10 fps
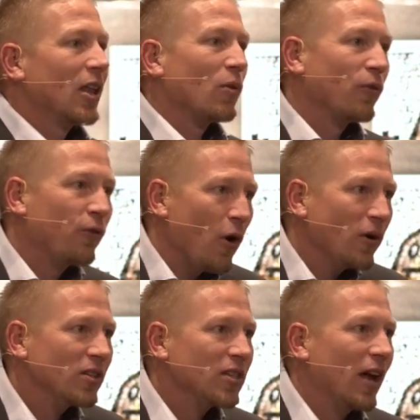They were
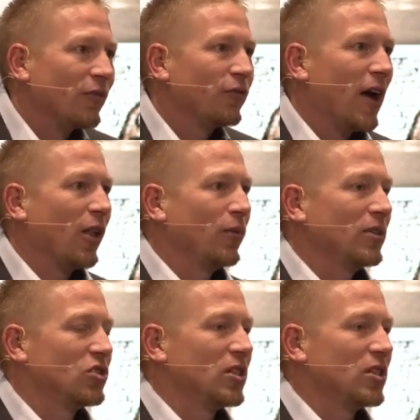focused on following